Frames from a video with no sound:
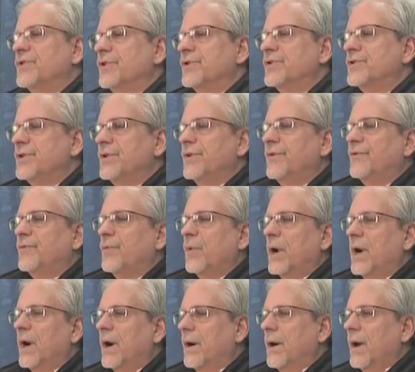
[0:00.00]
churches
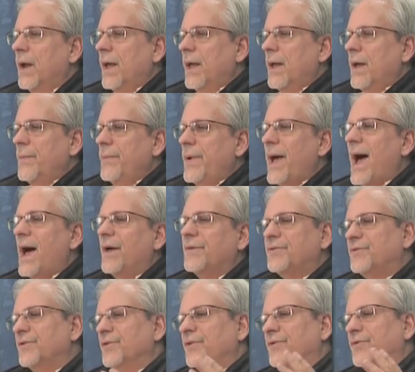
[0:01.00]
where
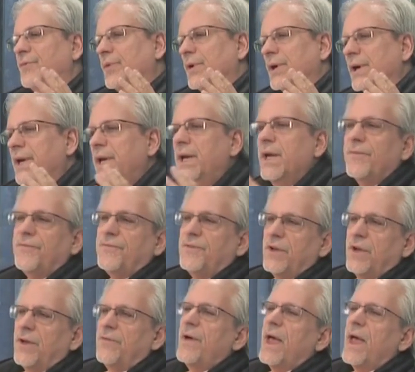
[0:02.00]
pastors were gifted